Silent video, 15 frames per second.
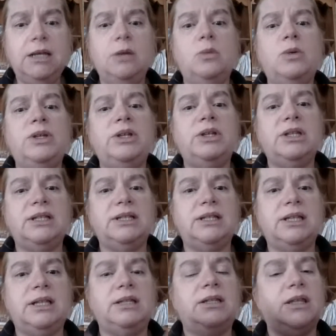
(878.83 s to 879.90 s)
when you're
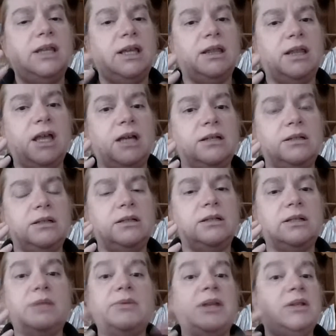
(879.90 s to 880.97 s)
listening to their lungs,
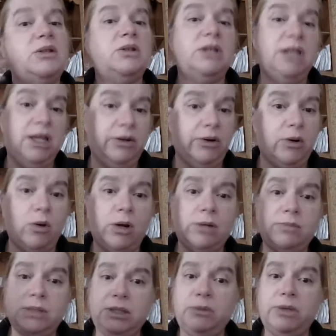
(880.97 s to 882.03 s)
sometimes you can hear it
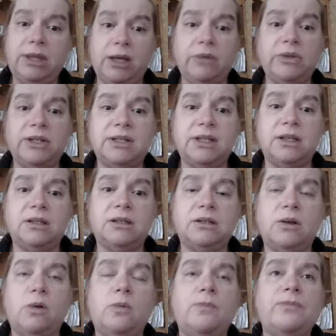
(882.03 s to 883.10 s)
audibly without the
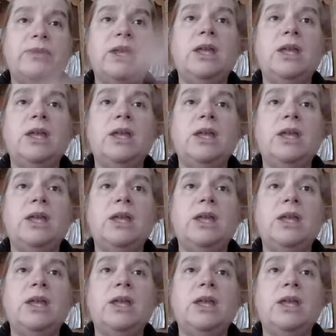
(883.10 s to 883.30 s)
stethoscope.